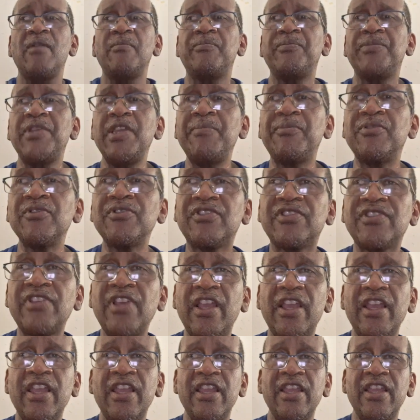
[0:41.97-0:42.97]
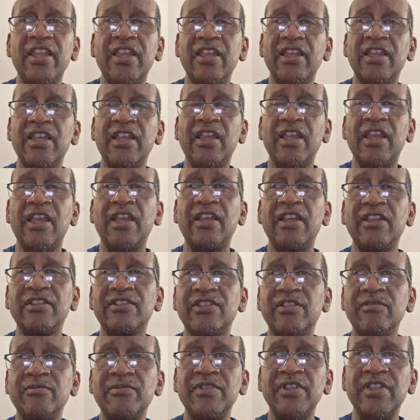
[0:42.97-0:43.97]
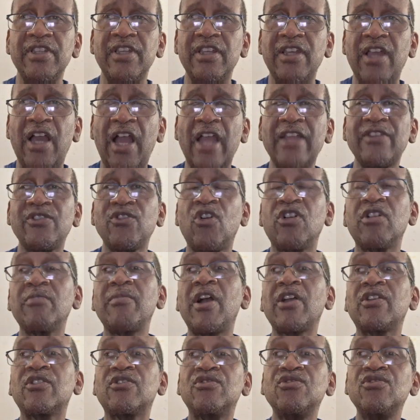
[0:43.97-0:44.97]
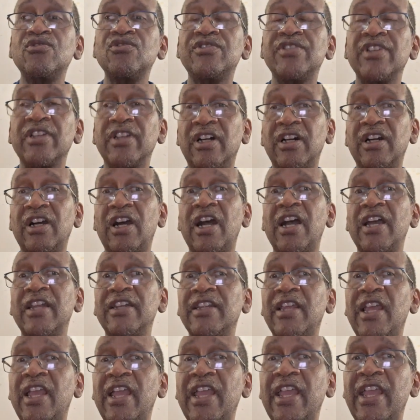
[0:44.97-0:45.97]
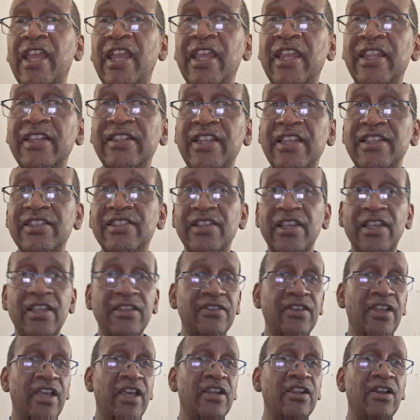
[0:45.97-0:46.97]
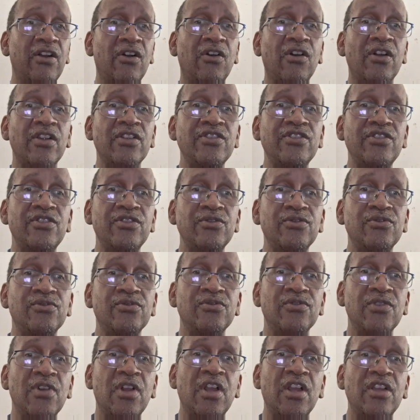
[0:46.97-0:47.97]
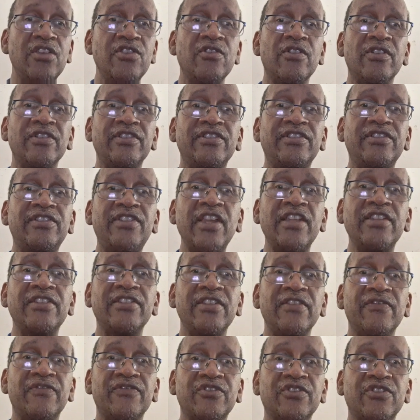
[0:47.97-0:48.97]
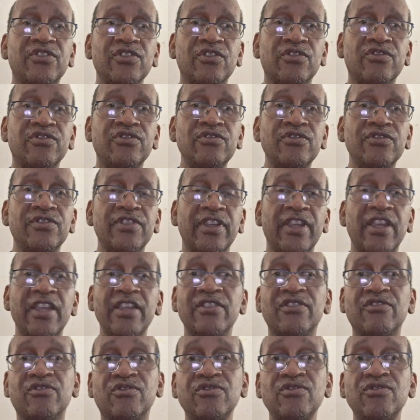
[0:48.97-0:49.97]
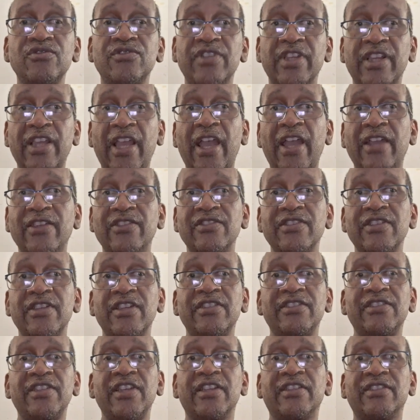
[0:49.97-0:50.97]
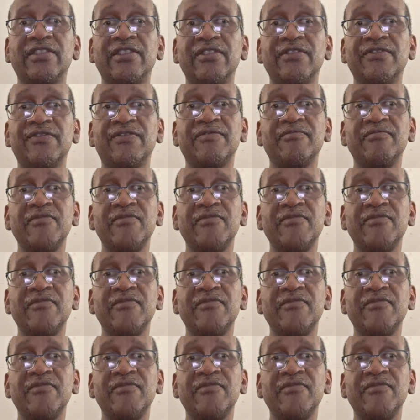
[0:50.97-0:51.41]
People say to me, I talk about cruising a lot, and they say that you're addictive to cruising. Is cruising actually addictive?